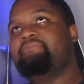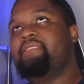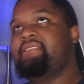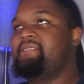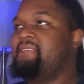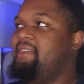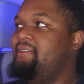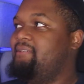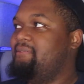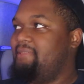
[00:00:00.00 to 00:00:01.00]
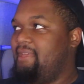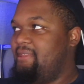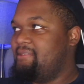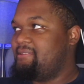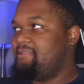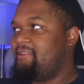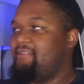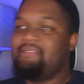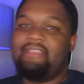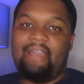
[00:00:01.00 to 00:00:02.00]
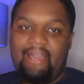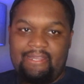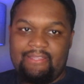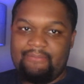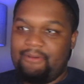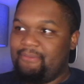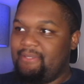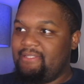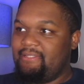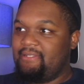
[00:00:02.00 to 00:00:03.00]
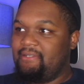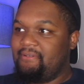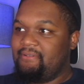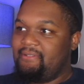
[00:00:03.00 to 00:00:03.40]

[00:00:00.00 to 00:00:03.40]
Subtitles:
the sound that's currently hot at the moment, you know.